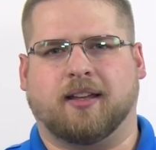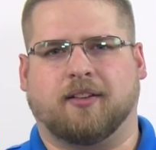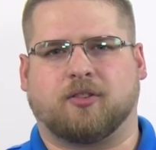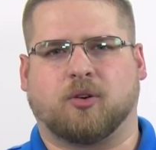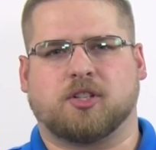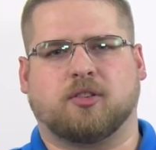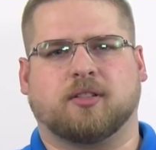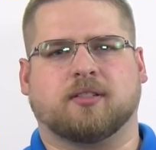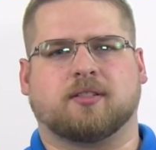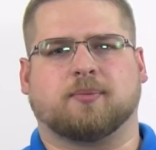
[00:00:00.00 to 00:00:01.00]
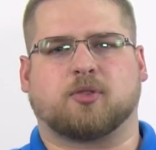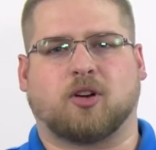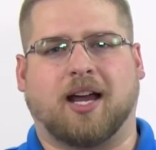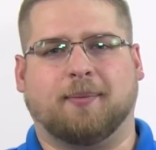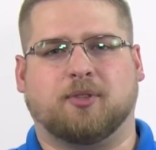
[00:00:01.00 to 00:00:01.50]
of course you can
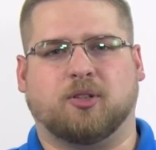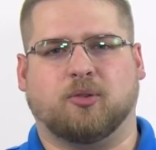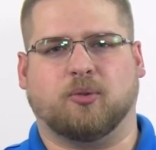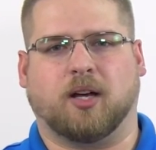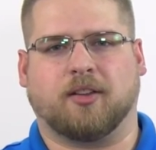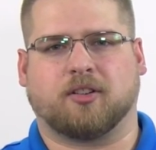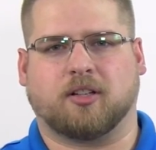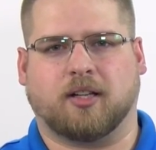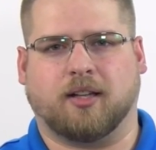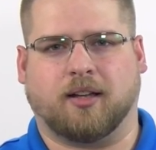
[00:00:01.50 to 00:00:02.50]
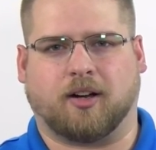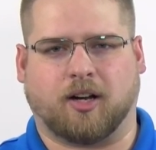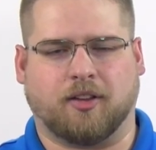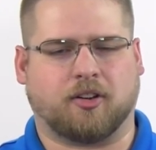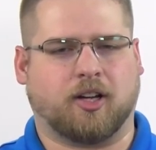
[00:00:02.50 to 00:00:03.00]
subscribe to other uh, our
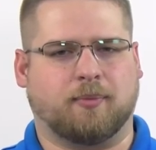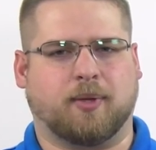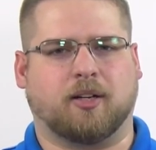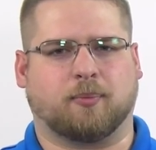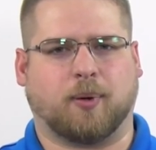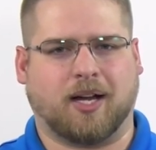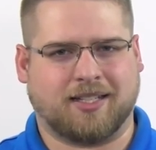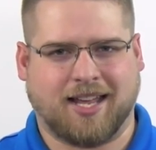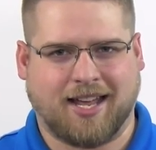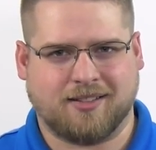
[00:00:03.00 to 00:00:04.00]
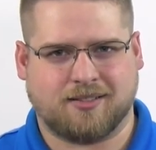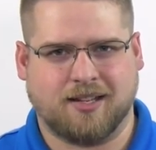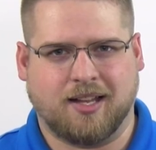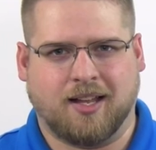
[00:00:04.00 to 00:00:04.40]
other unmetered podcasts